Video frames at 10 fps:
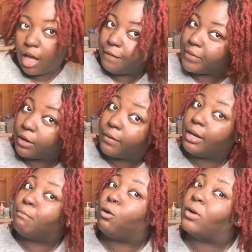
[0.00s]
A very
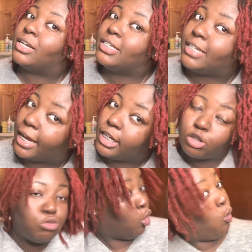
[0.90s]
important date.
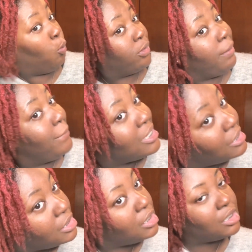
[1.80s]
You don't want to
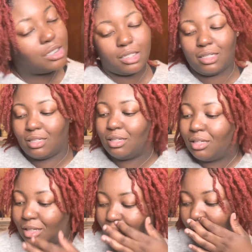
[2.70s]
miss it.
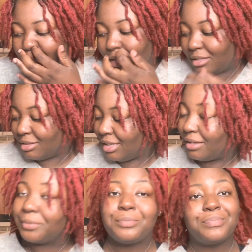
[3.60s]
Yeah.